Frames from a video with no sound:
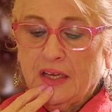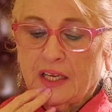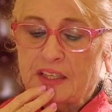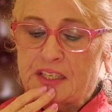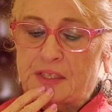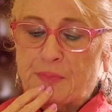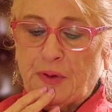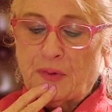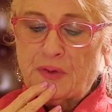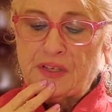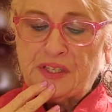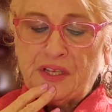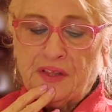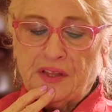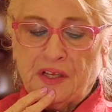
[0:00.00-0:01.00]

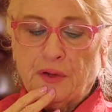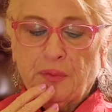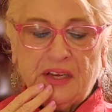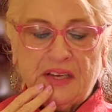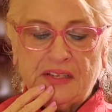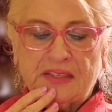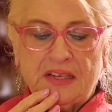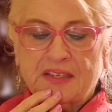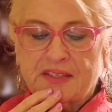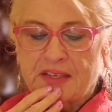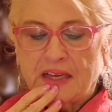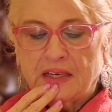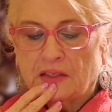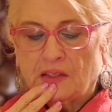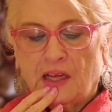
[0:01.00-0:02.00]
conspiracy theories,
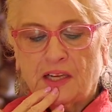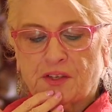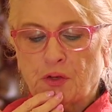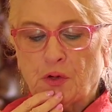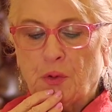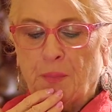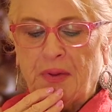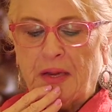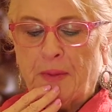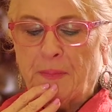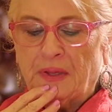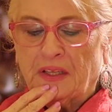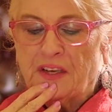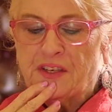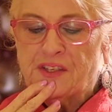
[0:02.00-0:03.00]
psychological
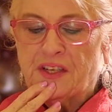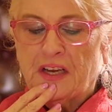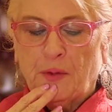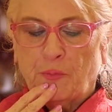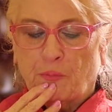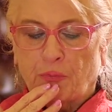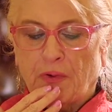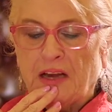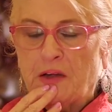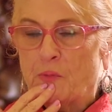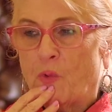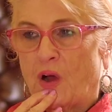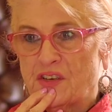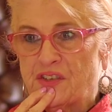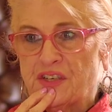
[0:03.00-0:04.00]
manipulation, and
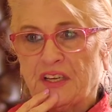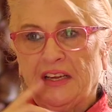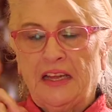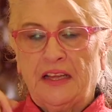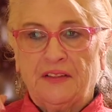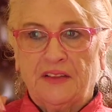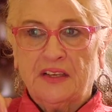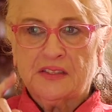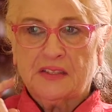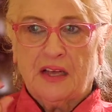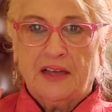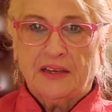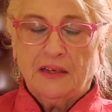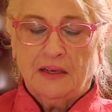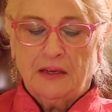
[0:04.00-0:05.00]
brainwashing in this
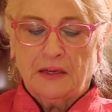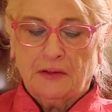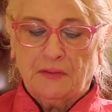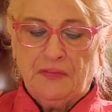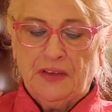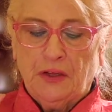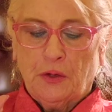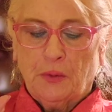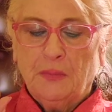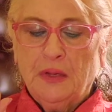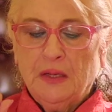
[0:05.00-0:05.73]
iconic film.